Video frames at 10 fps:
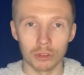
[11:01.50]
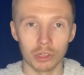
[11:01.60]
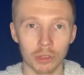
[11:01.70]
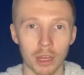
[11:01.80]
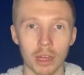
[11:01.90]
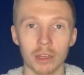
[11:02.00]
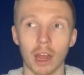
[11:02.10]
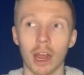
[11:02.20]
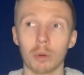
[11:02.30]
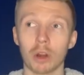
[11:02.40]
that
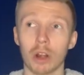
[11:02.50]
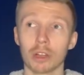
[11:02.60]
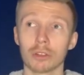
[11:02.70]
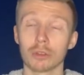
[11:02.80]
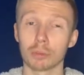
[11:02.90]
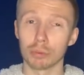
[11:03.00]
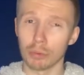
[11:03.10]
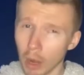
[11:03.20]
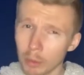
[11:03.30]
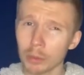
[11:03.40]
I would argue is
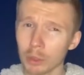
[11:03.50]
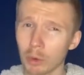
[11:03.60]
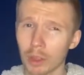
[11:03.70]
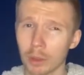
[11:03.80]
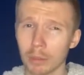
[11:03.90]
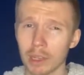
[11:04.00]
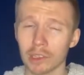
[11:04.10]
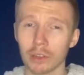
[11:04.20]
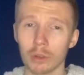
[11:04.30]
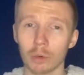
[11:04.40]
probably one of the best
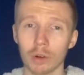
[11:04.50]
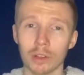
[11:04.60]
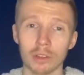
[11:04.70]
in the world.